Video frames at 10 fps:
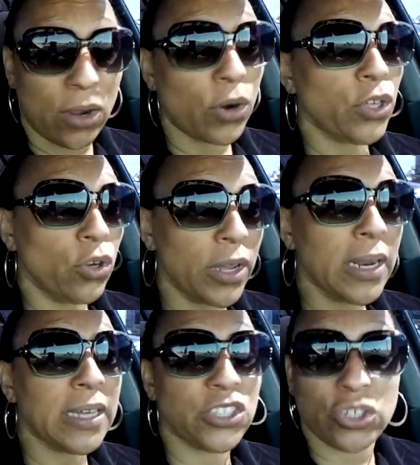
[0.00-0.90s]
or you're going
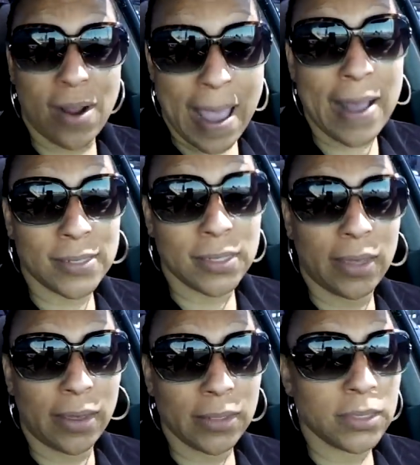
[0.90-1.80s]
to get your ass
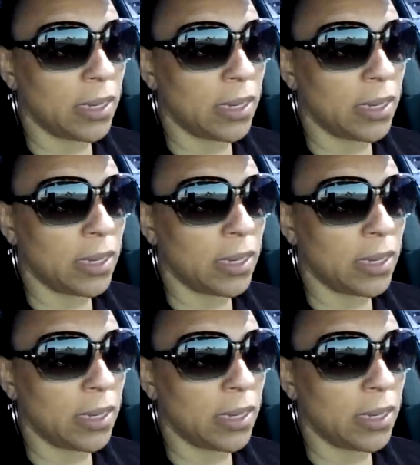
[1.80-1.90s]
kicked.